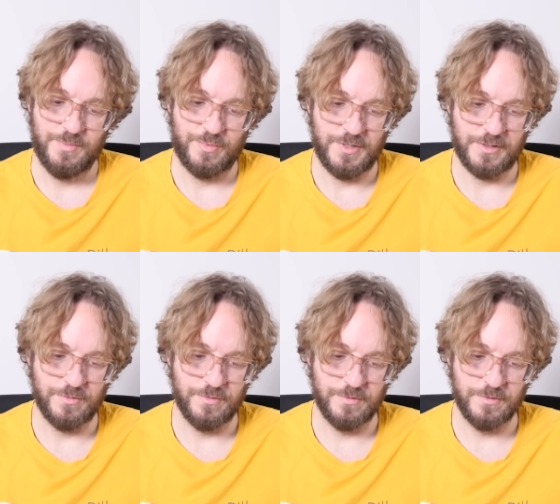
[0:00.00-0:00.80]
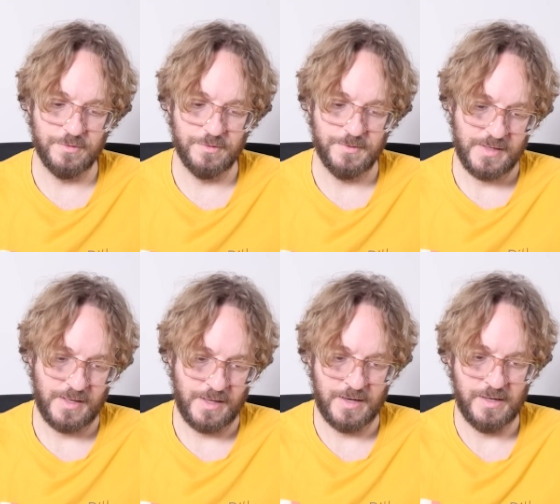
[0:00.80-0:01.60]
Pretty cool.
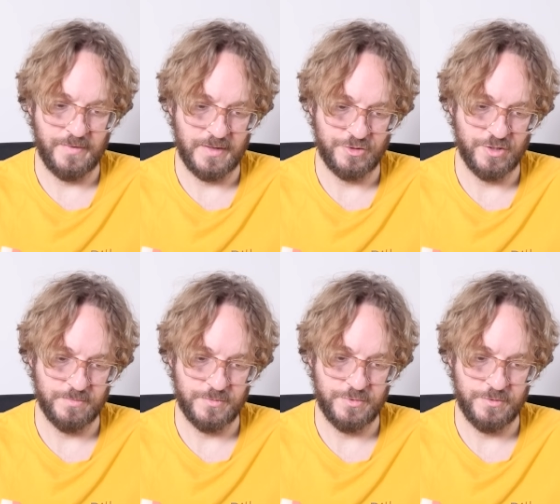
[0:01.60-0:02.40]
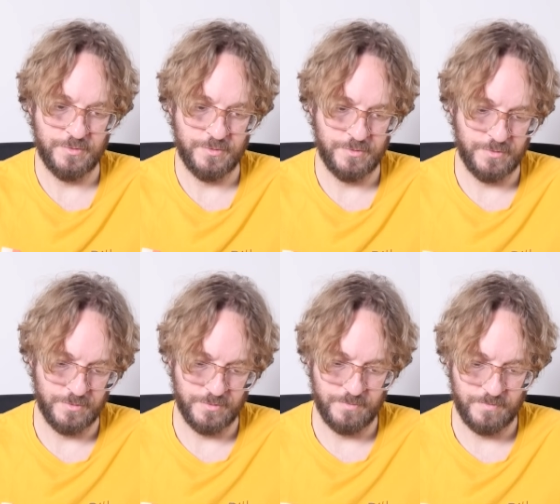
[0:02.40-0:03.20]
And if I jump
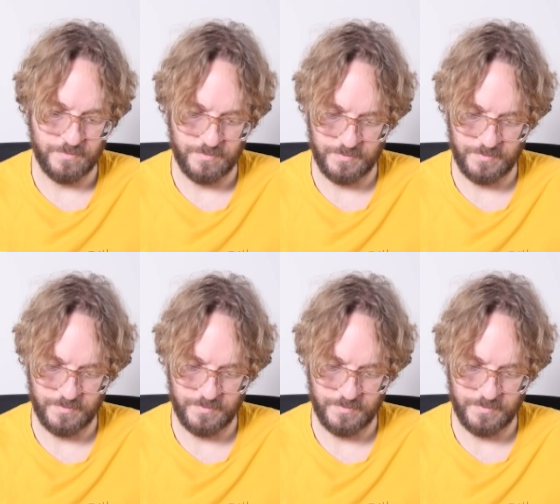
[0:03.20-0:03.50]
to,